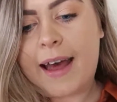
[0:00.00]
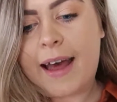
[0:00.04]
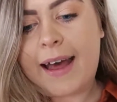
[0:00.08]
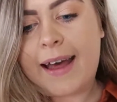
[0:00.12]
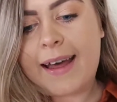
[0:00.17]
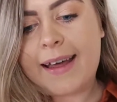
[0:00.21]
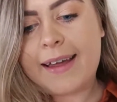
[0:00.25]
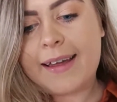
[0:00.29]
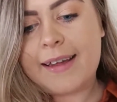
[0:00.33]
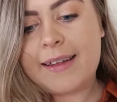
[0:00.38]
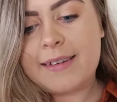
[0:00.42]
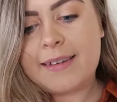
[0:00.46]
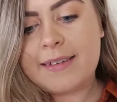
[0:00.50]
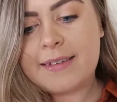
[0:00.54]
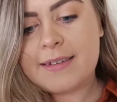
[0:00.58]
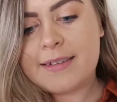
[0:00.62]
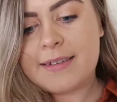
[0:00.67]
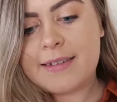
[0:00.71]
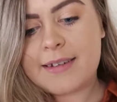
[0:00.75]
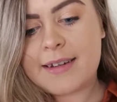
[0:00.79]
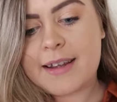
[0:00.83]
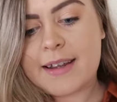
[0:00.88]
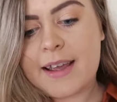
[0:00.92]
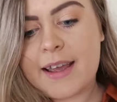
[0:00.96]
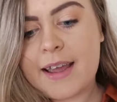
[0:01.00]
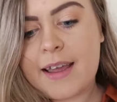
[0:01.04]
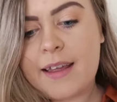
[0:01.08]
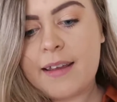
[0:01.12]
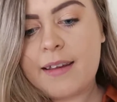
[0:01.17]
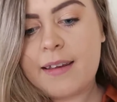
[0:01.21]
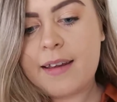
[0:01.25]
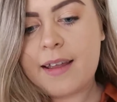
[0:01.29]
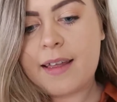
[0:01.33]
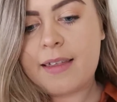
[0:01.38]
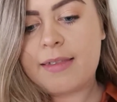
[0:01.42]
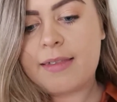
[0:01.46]
And
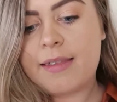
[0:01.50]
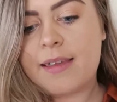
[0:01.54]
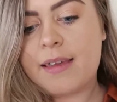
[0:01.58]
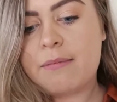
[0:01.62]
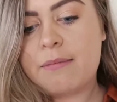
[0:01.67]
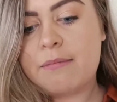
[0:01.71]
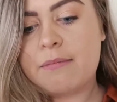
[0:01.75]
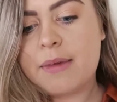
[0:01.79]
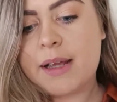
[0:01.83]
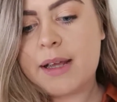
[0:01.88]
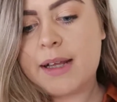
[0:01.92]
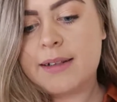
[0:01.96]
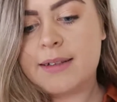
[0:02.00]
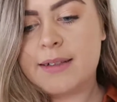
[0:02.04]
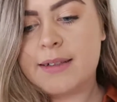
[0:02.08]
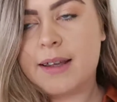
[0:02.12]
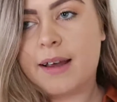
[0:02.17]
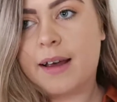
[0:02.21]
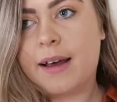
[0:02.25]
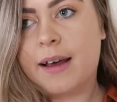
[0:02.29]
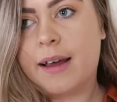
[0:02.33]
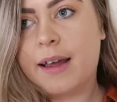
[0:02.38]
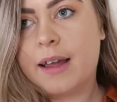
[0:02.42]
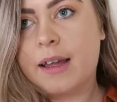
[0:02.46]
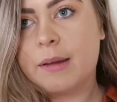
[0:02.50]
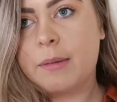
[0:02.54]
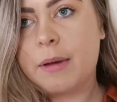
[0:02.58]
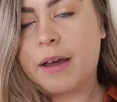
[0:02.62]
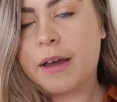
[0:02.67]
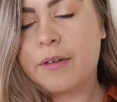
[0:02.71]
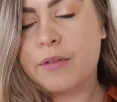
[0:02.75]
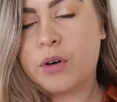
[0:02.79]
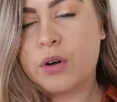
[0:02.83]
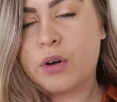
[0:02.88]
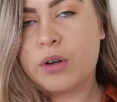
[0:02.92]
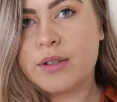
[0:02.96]
in the meantime,
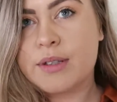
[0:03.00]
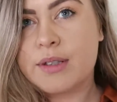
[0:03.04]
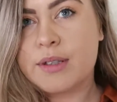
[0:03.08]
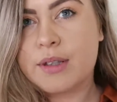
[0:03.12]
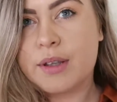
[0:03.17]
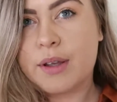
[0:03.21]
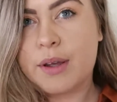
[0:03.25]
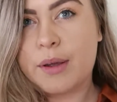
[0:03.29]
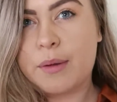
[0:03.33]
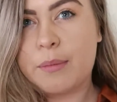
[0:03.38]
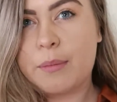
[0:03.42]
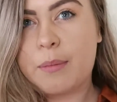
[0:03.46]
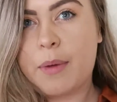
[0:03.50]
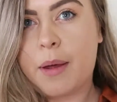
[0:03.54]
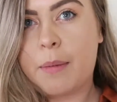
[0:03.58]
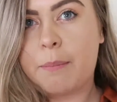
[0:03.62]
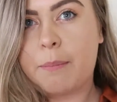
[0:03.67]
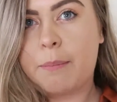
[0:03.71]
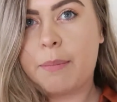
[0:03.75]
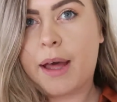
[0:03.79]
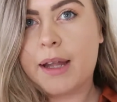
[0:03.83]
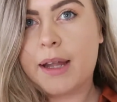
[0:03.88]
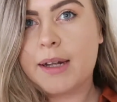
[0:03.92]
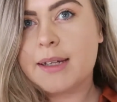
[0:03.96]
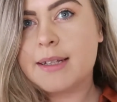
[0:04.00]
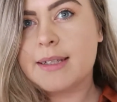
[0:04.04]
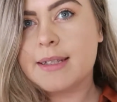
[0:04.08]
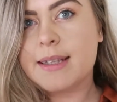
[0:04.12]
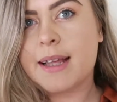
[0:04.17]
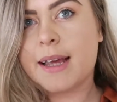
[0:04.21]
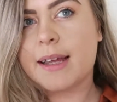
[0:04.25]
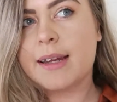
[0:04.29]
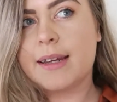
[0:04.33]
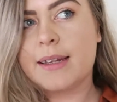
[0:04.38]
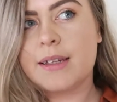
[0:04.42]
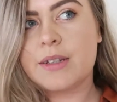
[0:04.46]
I've got some banners
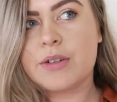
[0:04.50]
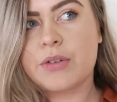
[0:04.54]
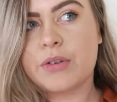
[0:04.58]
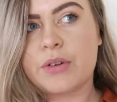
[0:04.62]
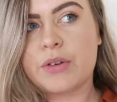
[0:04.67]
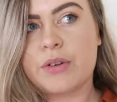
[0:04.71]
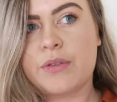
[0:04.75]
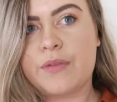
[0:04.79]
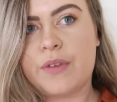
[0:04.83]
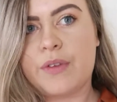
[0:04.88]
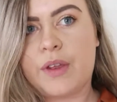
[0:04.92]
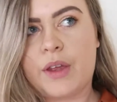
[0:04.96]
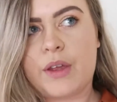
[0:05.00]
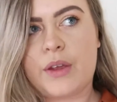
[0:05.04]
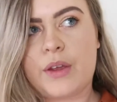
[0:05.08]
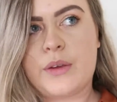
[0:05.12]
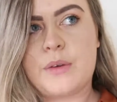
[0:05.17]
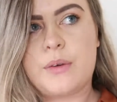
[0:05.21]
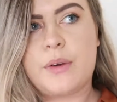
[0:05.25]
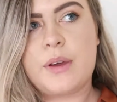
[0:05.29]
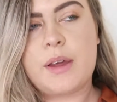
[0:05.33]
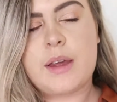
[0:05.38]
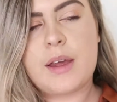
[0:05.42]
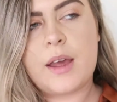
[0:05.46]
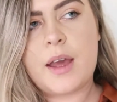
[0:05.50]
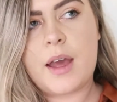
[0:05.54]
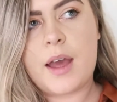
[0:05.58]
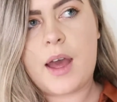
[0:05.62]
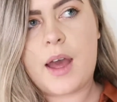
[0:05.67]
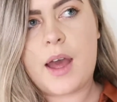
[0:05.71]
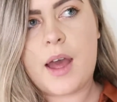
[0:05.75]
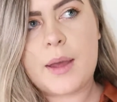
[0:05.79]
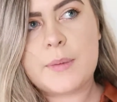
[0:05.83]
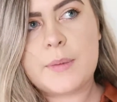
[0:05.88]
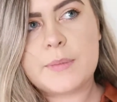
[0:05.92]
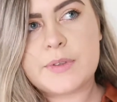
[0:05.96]
that I need to review,
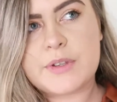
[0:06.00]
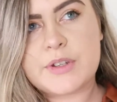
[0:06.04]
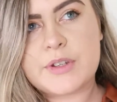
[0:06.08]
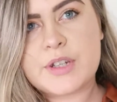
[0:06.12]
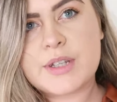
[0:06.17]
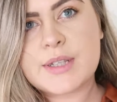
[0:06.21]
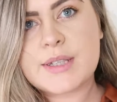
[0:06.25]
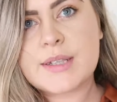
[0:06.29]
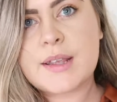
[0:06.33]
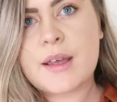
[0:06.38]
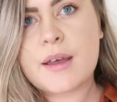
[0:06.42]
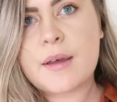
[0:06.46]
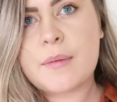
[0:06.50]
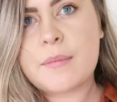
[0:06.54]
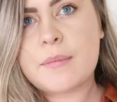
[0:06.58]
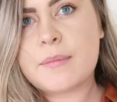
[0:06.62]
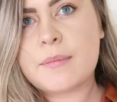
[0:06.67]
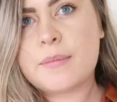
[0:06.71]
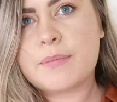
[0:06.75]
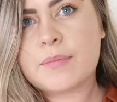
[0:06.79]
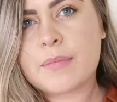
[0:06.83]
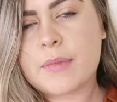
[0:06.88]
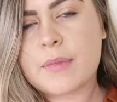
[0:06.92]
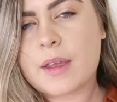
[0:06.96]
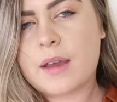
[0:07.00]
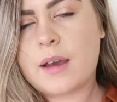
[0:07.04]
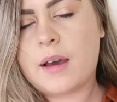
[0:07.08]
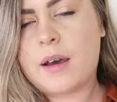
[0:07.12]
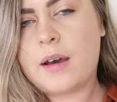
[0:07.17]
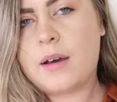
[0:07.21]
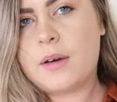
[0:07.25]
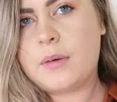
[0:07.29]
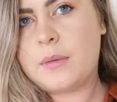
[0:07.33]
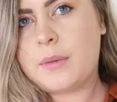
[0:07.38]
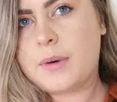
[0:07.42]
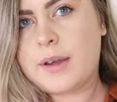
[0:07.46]
so just some
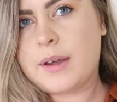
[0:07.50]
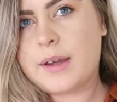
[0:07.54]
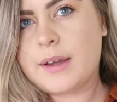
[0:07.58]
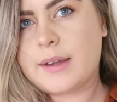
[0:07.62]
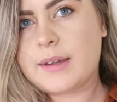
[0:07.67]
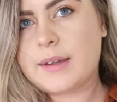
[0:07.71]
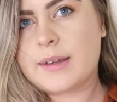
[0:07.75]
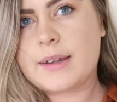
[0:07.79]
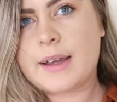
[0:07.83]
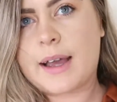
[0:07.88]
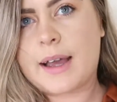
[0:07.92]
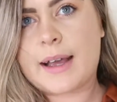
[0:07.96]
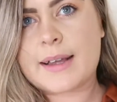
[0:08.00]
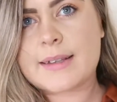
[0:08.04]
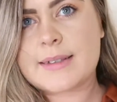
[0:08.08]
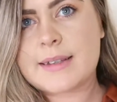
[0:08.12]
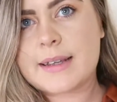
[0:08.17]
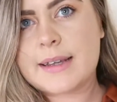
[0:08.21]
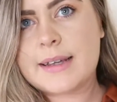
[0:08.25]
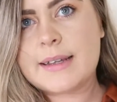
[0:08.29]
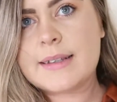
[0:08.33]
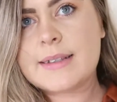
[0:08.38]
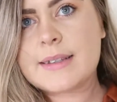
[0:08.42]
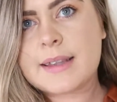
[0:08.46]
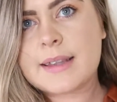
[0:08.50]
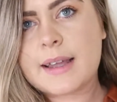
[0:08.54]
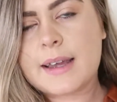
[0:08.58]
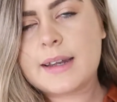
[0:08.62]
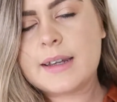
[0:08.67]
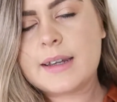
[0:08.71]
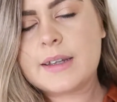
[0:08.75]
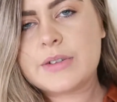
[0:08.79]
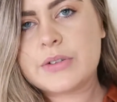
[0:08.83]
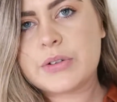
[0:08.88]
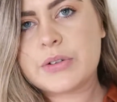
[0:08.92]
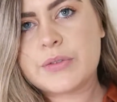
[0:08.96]
artwork assets that I
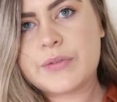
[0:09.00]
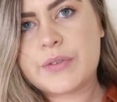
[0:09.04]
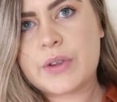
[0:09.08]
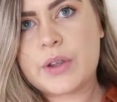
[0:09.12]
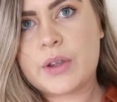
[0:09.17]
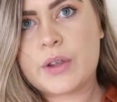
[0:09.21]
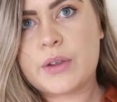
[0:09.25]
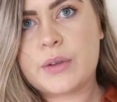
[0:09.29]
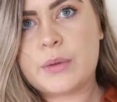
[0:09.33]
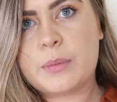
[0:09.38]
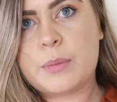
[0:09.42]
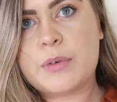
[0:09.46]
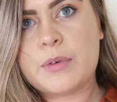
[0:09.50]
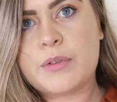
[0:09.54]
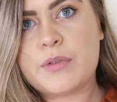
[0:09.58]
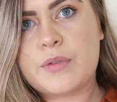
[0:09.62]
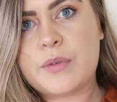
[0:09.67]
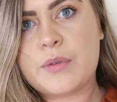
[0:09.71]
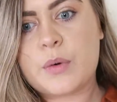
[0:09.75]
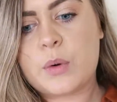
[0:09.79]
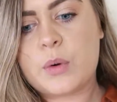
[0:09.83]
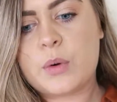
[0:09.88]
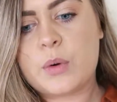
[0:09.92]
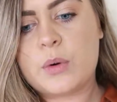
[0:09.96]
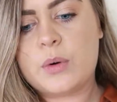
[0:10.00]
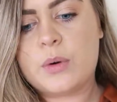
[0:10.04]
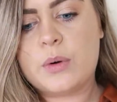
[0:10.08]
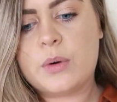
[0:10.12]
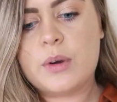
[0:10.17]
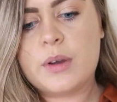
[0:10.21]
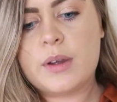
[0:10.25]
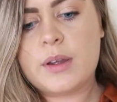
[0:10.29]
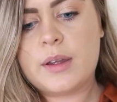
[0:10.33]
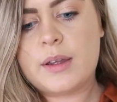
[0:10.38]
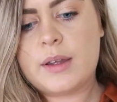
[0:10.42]
need to review before